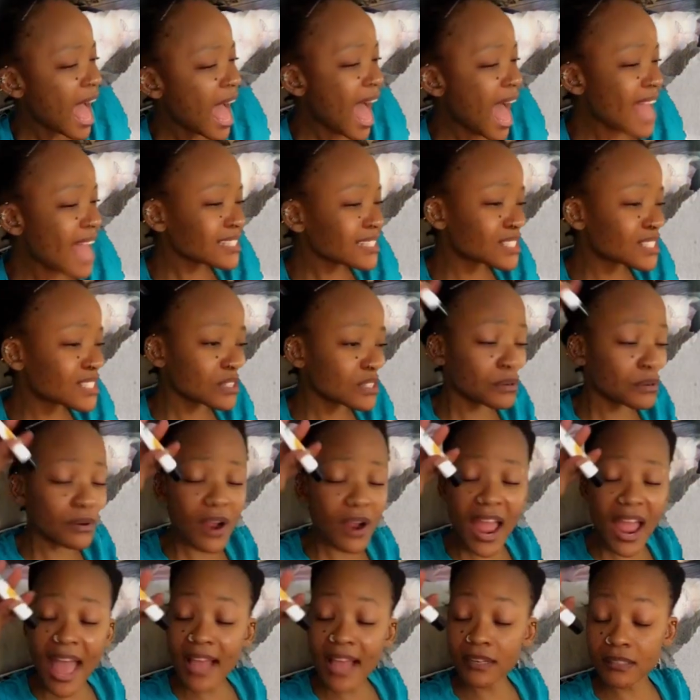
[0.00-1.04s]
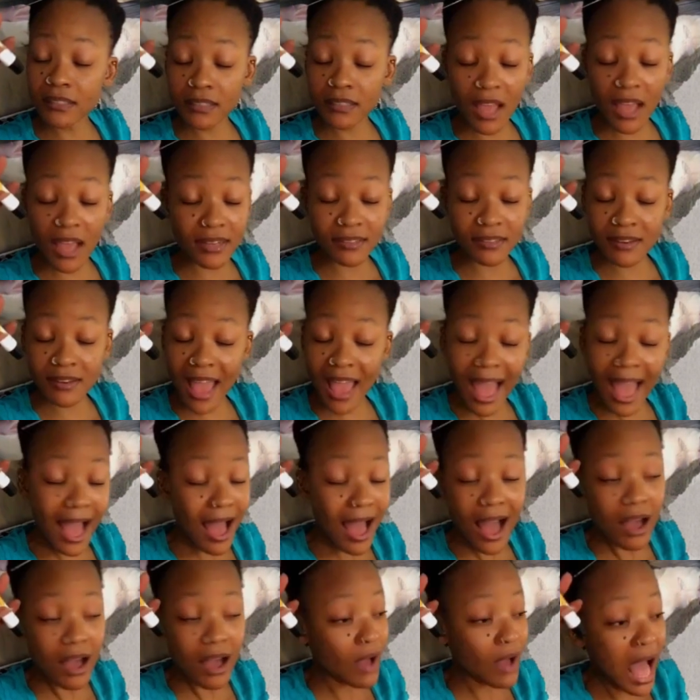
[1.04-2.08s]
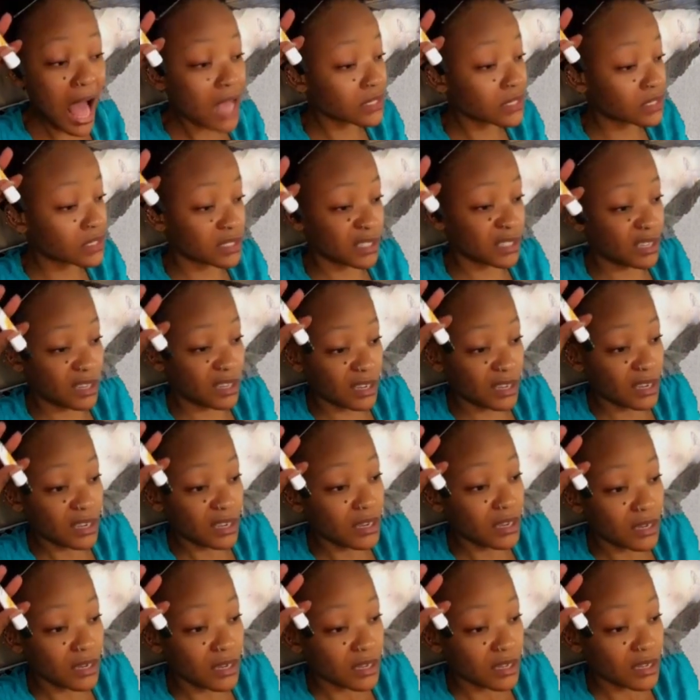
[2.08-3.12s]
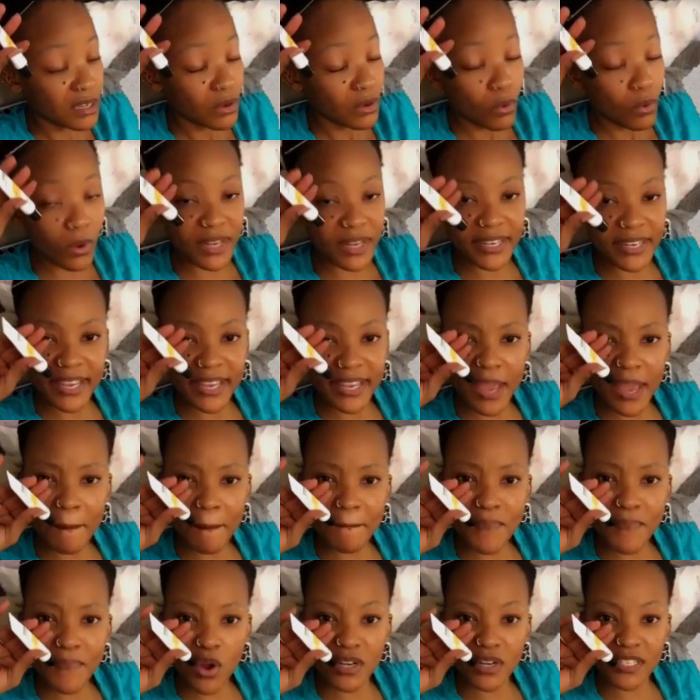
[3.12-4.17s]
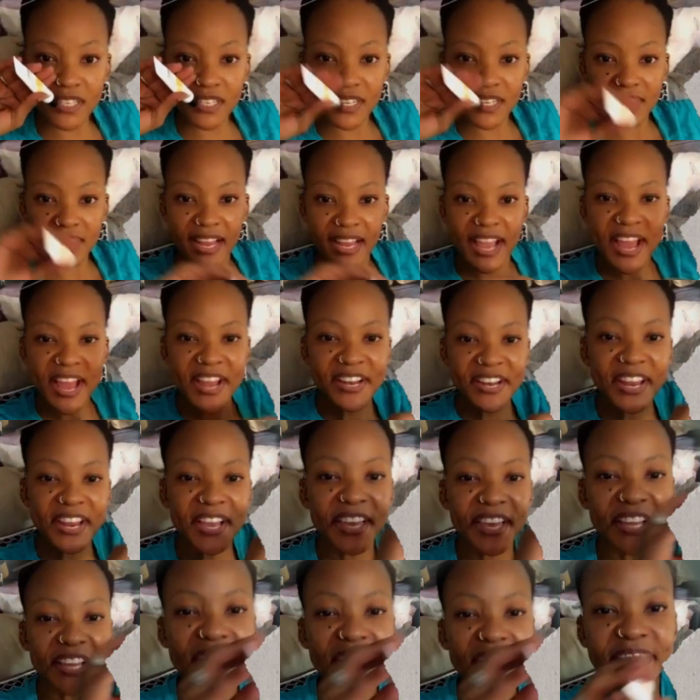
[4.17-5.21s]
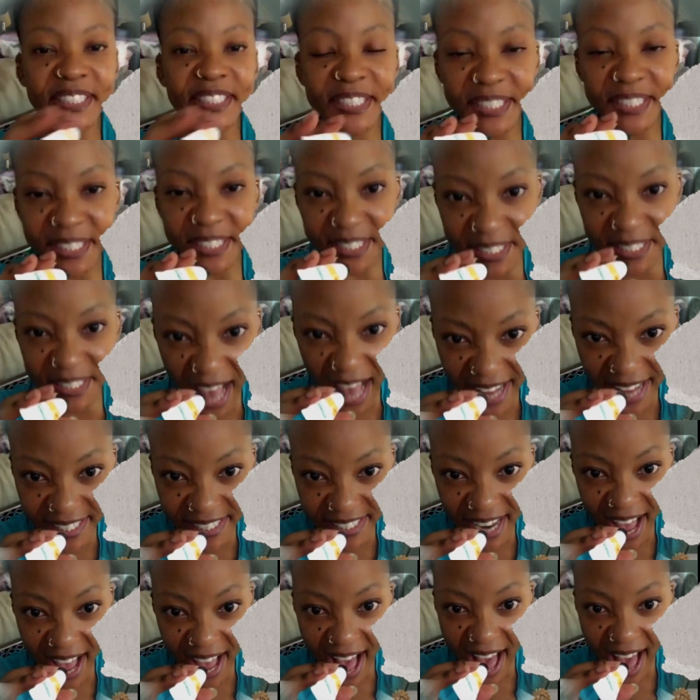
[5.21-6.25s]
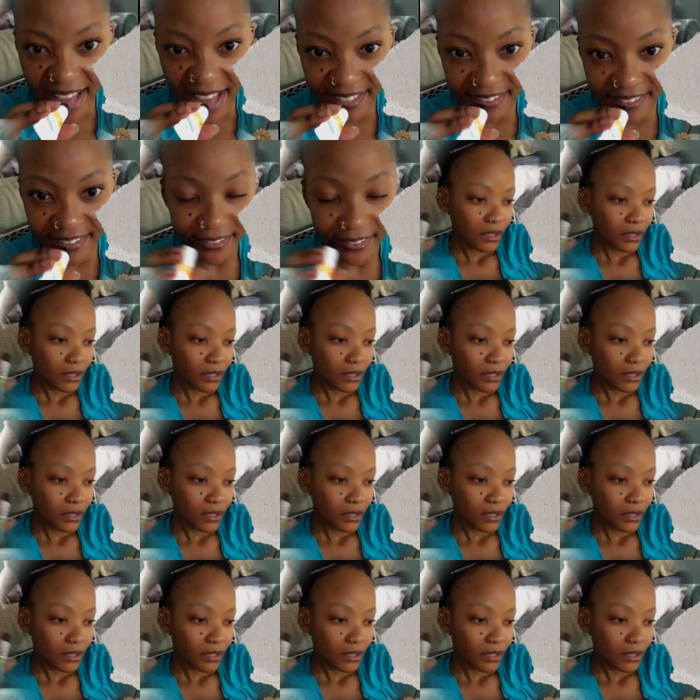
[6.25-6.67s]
I surrender now, I see. We're gonna get bodile, nekele Satan.